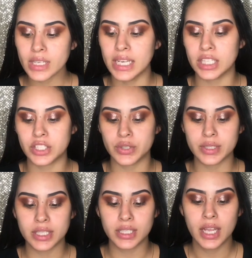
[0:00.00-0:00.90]
And it's
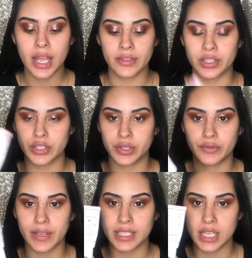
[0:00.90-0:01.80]
using the Too
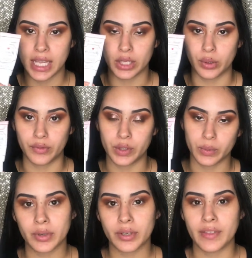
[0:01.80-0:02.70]
Faced Hangover,
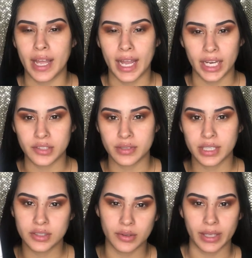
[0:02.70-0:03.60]
are that
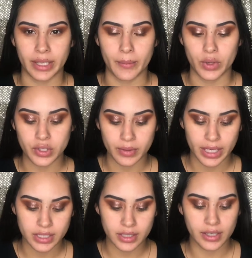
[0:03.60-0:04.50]
hydrates, so like a
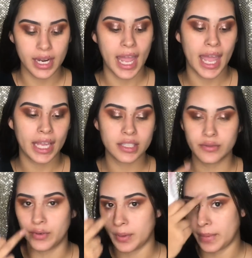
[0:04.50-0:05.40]
moisturizer. And
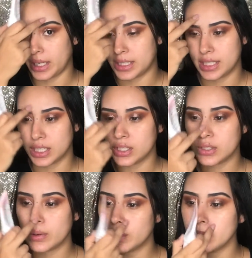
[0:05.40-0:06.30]
for my
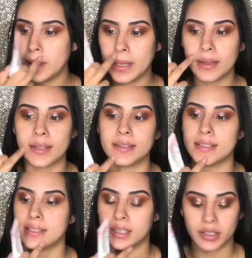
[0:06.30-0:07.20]
T-zone, like
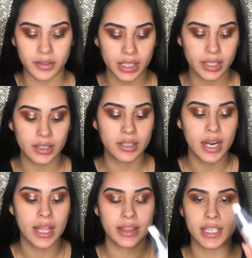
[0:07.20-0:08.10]
this area right here,
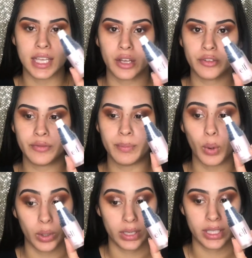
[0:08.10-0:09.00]
the e.l.f.
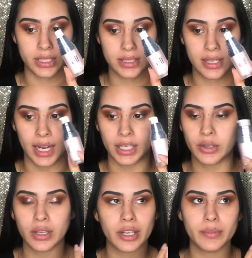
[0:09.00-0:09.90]
Poreless. I know
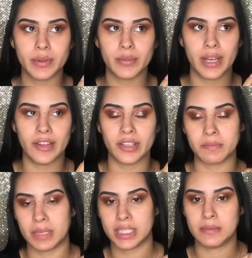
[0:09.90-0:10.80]
a lot of people have like
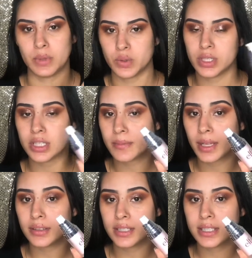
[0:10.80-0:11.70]
mixed emotions
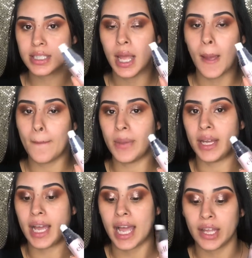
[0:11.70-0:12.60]
about this,
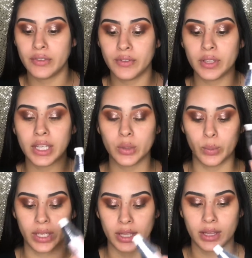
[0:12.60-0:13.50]
but I feel like
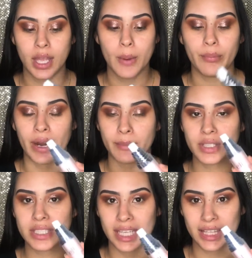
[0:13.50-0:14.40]
with
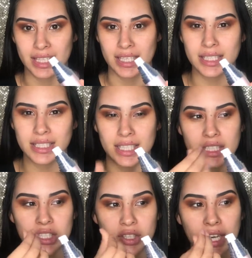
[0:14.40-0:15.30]
primers like this,
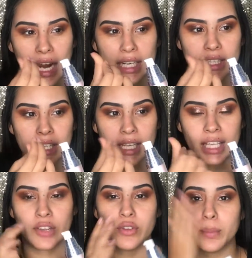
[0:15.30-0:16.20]
since they're kind of like,
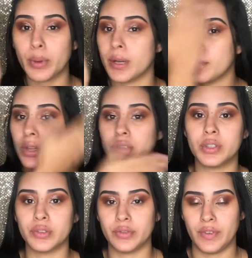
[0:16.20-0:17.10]
if you put them all over
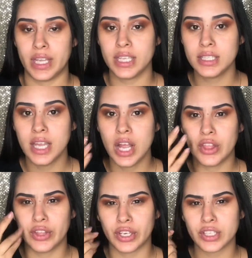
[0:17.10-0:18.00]
your face,
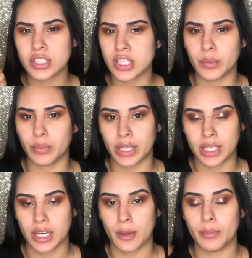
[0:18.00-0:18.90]
they're gonna start
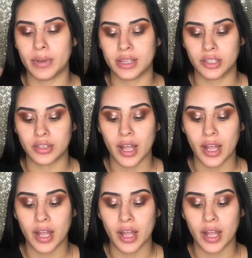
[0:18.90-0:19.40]
breaking up, but they're